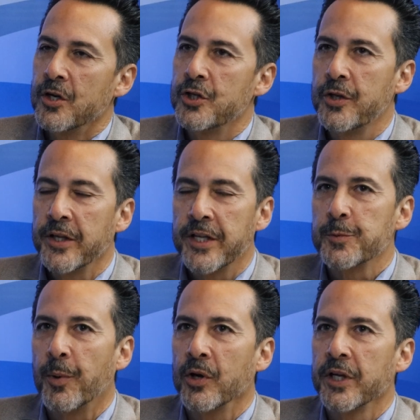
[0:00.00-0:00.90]
Do you think that's
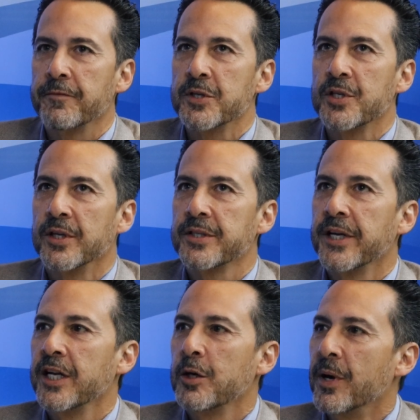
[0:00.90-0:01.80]
partly
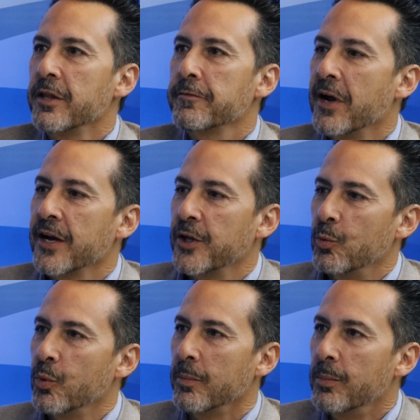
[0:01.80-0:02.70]
facilitated by the fact that
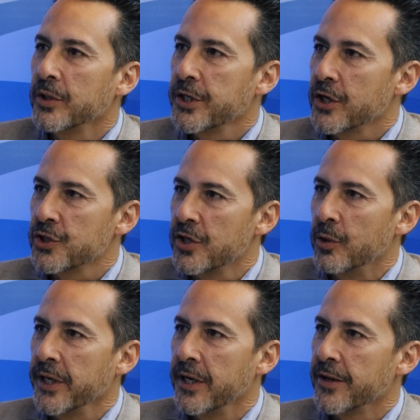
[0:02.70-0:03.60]
we're
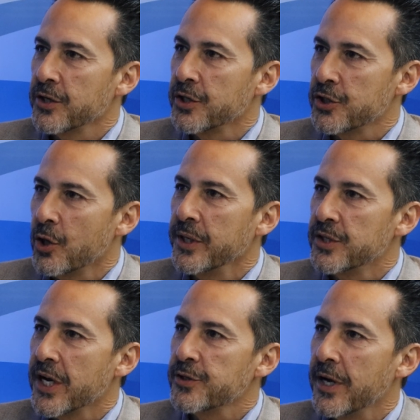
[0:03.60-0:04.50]
multi-custodian and the custodians
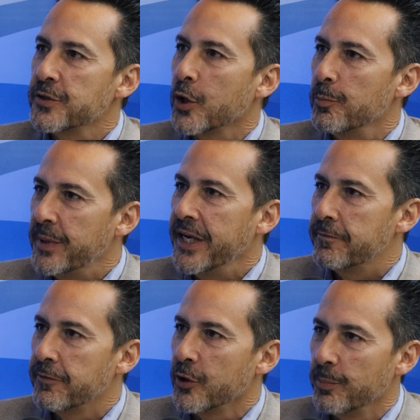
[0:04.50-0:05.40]
actually have to compete
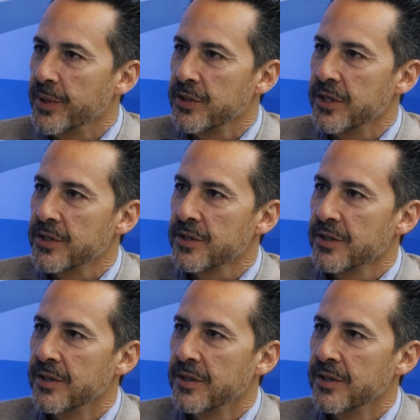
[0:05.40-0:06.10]
for your business?